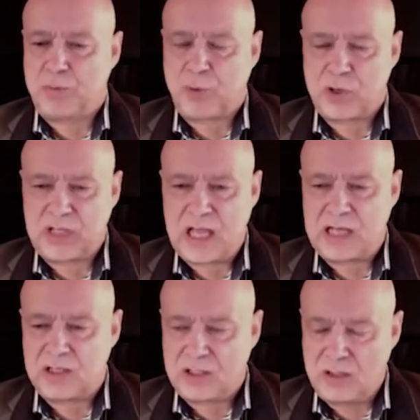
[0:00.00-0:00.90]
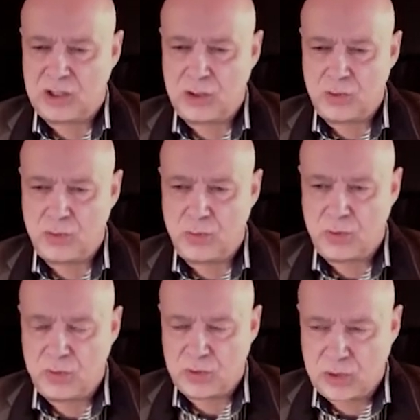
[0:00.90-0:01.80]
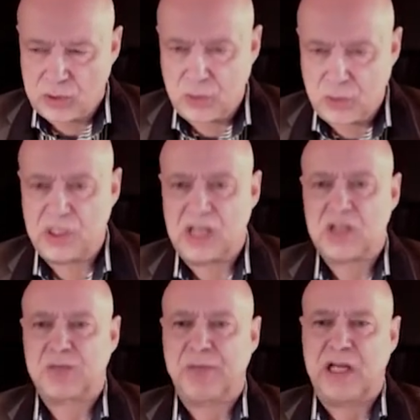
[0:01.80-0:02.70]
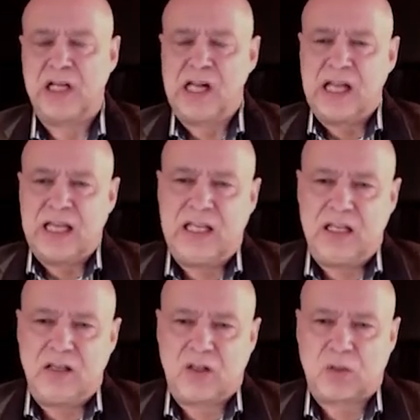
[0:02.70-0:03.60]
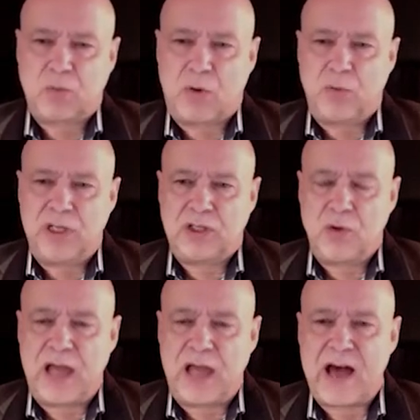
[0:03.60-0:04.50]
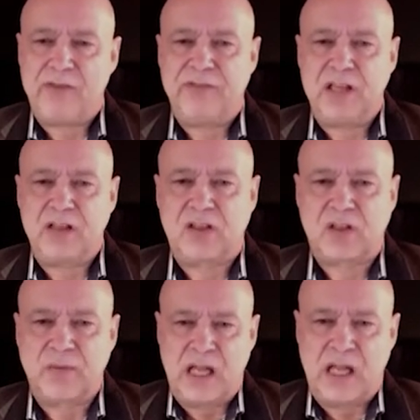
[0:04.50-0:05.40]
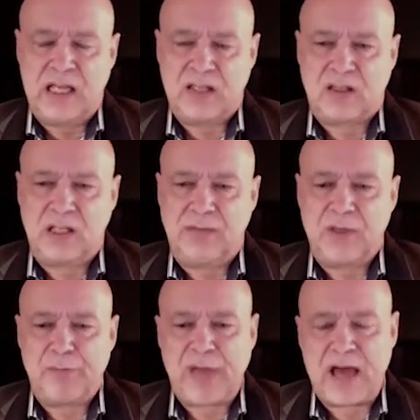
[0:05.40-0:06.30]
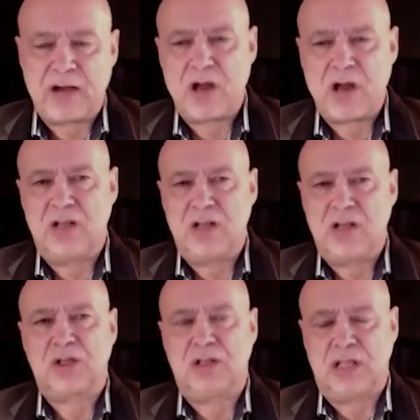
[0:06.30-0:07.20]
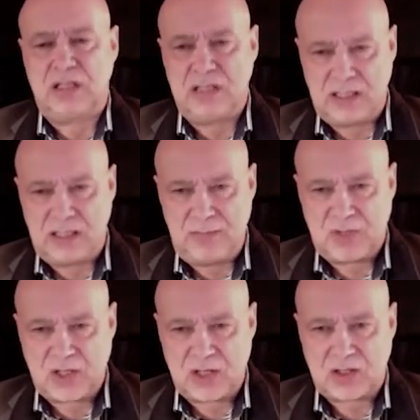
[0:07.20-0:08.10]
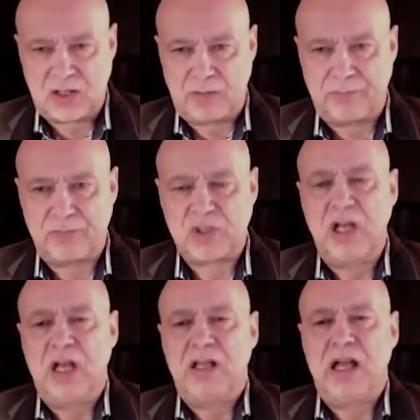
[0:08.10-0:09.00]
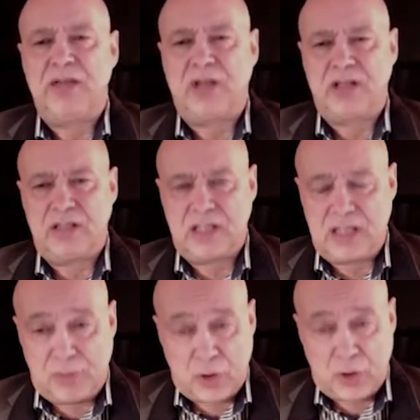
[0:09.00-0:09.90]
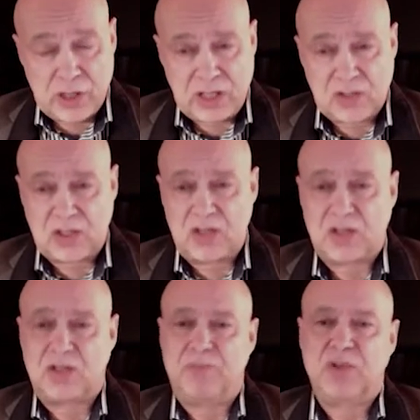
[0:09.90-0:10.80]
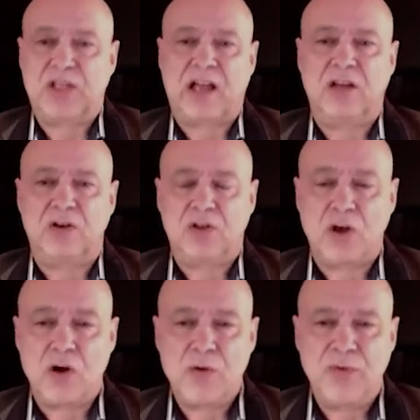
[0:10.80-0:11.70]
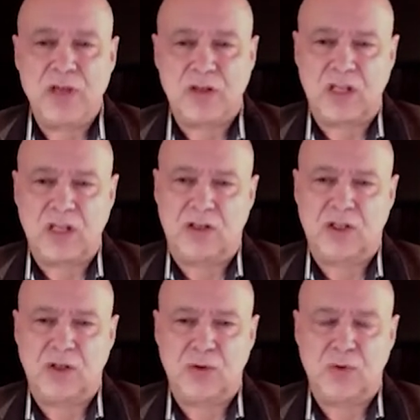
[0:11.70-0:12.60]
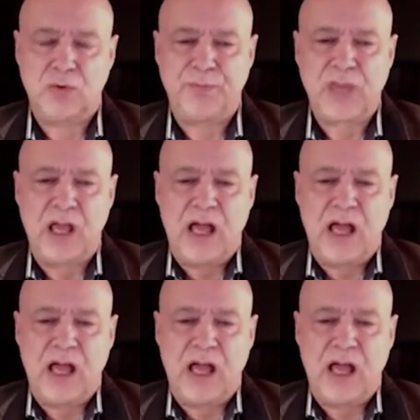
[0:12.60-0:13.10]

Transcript: portend to do this, but it is what we don't have is the patternization, the deep systems and the deep learning systems that can turn this into